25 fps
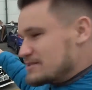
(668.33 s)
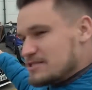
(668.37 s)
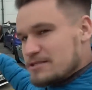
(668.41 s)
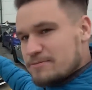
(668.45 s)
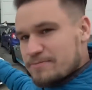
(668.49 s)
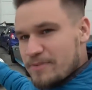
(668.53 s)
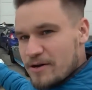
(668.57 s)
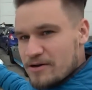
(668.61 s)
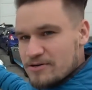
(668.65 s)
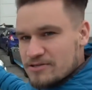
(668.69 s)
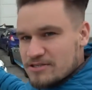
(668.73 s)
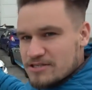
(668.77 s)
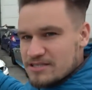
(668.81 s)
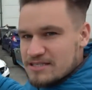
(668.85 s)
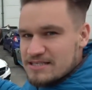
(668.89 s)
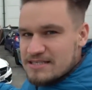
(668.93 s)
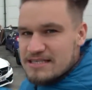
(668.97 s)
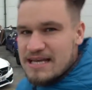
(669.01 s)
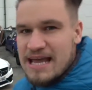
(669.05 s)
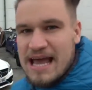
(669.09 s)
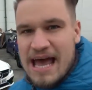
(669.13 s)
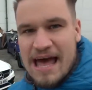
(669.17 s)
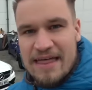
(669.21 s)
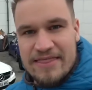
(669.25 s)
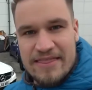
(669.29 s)
it's supposed to
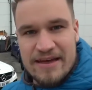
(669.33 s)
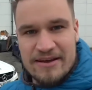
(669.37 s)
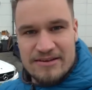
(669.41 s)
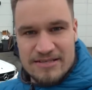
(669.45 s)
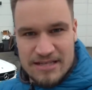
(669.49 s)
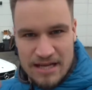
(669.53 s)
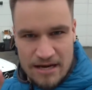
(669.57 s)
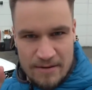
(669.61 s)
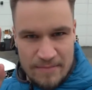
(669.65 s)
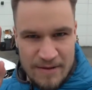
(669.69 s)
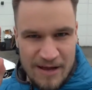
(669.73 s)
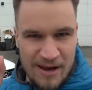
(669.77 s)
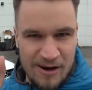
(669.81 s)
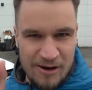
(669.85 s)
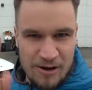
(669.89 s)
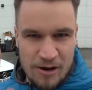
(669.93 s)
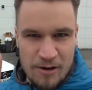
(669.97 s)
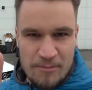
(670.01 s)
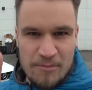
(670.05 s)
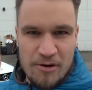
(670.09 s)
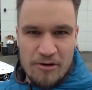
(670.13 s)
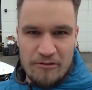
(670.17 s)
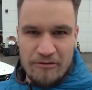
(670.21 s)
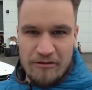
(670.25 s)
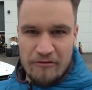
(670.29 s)
sit, and there's gonna be a lot
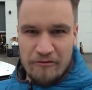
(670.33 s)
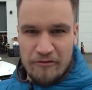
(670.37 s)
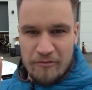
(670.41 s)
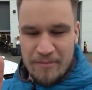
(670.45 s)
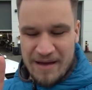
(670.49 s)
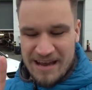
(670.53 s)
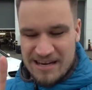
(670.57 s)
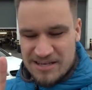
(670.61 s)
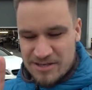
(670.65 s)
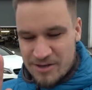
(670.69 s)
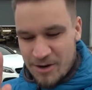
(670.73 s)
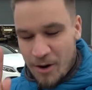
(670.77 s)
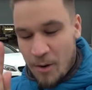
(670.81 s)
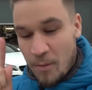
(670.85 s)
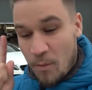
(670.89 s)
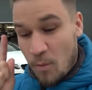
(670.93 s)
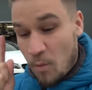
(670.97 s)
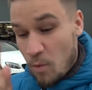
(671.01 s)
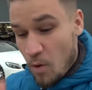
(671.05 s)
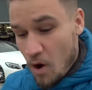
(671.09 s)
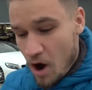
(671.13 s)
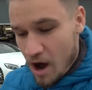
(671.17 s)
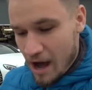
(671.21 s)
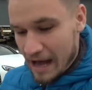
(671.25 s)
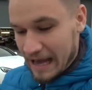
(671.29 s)
more information on
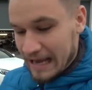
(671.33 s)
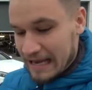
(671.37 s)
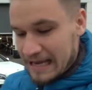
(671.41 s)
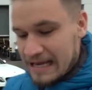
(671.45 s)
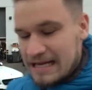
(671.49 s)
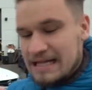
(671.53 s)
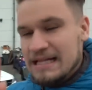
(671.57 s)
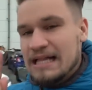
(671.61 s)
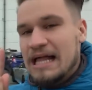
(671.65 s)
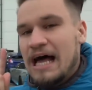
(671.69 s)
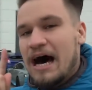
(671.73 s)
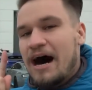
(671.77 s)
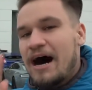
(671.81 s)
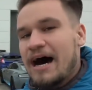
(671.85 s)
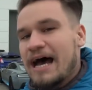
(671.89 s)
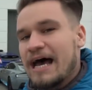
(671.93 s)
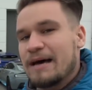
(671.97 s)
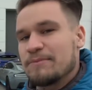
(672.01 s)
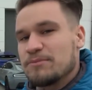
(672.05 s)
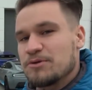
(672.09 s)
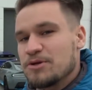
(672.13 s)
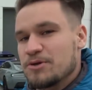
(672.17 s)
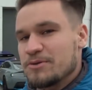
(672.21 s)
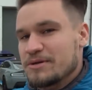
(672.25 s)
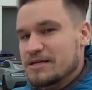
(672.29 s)
why I
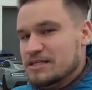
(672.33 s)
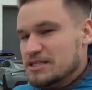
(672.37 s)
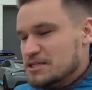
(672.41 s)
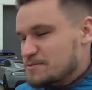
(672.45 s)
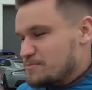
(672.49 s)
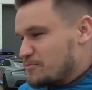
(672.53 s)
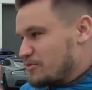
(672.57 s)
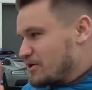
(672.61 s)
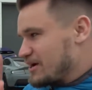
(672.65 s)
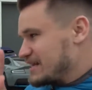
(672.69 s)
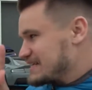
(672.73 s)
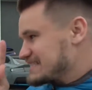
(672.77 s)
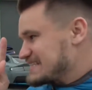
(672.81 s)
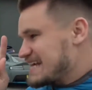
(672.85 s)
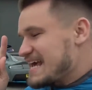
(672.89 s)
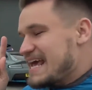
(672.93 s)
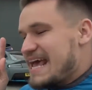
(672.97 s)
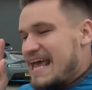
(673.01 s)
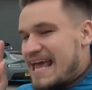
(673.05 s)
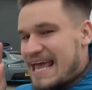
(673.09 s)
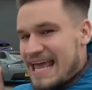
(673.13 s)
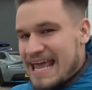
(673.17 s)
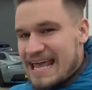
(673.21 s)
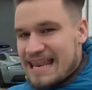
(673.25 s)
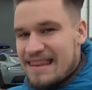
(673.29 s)
am doing springs
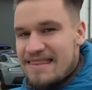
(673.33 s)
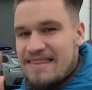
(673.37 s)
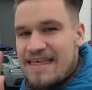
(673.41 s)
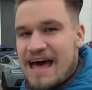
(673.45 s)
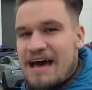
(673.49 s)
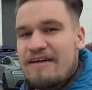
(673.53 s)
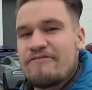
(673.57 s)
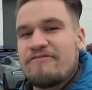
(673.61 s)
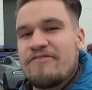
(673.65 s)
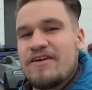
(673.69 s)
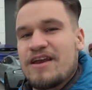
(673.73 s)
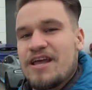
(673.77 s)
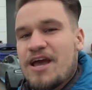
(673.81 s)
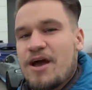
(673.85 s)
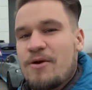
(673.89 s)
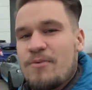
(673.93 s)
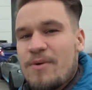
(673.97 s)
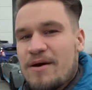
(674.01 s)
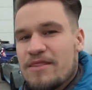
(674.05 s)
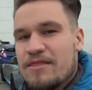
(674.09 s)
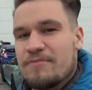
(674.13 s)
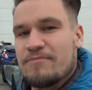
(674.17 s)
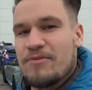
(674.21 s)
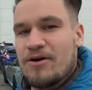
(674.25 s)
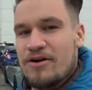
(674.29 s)
in that video
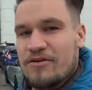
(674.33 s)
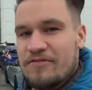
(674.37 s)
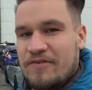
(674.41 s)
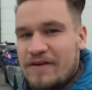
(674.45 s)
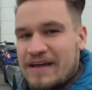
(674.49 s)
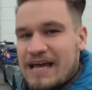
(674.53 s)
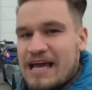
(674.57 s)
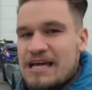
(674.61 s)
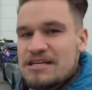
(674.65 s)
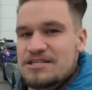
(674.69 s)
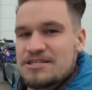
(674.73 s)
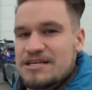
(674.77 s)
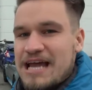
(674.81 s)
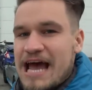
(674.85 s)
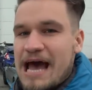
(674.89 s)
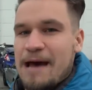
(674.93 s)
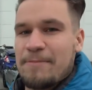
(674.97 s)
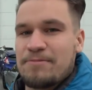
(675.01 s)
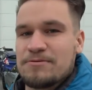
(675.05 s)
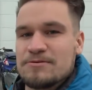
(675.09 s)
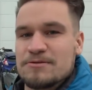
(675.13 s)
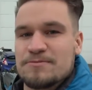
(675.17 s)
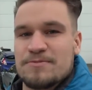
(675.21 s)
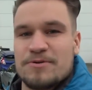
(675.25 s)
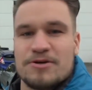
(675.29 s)
when the modification
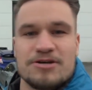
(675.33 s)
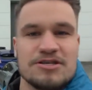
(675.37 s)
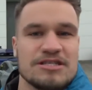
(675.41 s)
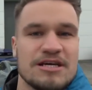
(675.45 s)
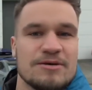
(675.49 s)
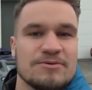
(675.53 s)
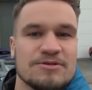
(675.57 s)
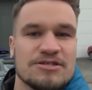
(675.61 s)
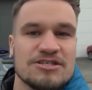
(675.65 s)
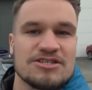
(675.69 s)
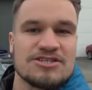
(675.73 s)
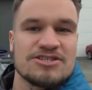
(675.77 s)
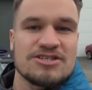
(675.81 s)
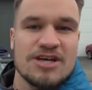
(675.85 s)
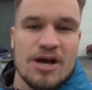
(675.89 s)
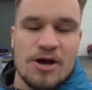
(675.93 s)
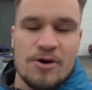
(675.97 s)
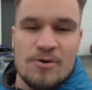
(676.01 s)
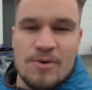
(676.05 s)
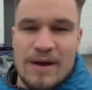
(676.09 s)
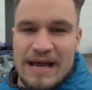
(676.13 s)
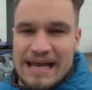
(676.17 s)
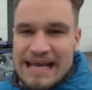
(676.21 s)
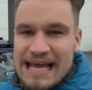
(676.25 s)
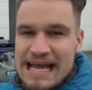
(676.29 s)
happens, because I was
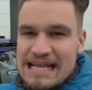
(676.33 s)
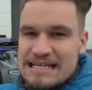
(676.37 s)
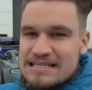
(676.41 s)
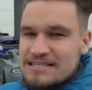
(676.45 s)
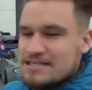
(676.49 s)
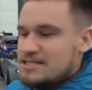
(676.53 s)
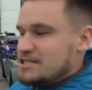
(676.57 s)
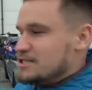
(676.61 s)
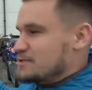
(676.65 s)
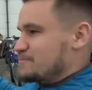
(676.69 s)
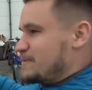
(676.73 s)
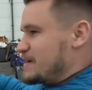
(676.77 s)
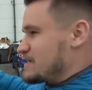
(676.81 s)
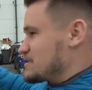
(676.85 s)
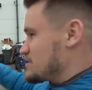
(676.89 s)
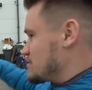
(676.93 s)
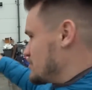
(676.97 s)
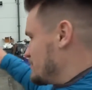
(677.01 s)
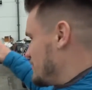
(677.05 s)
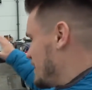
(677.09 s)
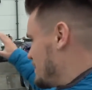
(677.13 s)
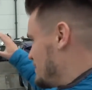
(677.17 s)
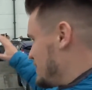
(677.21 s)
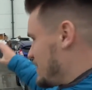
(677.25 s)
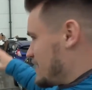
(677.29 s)
so against suspension
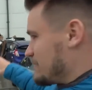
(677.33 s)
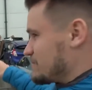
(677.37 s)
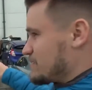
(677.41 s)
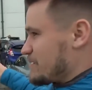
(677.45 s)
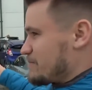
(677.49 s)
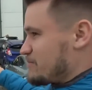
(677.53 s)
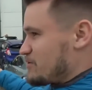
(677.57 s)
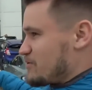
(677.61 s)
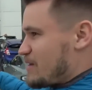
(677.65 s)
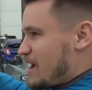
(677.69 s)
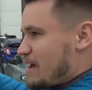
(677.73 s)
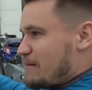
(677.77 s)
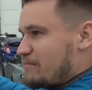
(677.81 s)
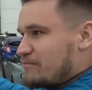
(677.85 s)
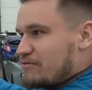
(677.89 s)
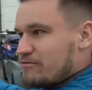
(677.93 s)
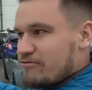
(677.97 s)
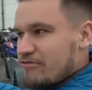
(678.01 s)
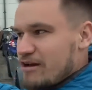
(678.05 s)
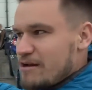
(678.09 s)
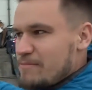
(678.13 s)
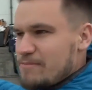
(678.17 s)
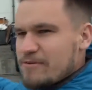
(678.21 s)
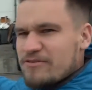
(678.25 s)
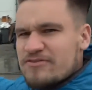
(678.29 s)
on my BMW
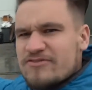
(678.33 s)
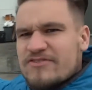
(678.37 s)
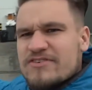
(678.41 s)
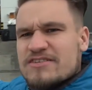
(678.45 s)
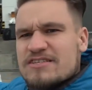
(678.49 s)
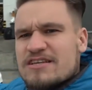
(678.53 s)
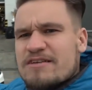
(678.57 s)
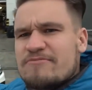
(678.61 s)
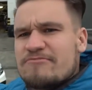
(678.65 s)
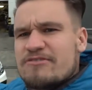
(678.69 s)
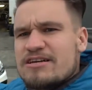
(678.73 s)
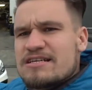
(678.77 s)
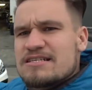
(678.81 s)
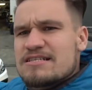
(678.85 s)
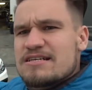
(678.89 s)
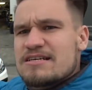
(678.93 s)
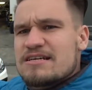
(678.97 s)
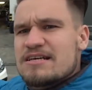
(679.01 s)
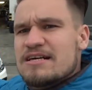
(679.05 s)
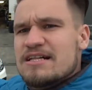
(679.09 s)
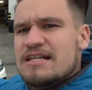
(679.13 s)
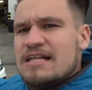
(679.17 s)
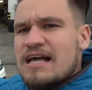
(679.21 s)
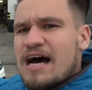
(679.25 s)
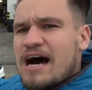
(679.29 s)
M3, but for some
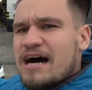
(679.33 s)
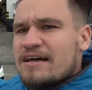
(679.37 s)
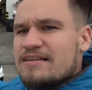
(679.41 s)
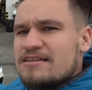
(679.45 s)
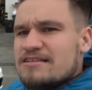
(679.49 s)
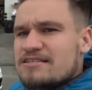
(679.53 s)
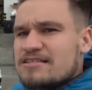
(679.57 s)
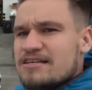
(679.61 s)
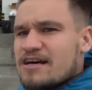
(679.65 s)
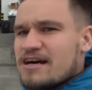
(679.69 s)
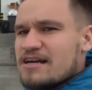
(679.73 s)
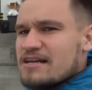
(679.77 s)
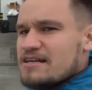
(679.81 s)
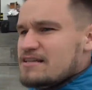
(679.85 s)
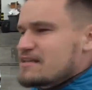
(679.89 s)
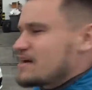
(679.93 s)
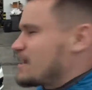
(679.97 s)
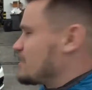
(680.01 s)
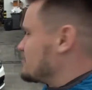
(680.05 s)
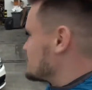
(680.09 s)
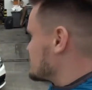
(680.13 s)
reason, I decided that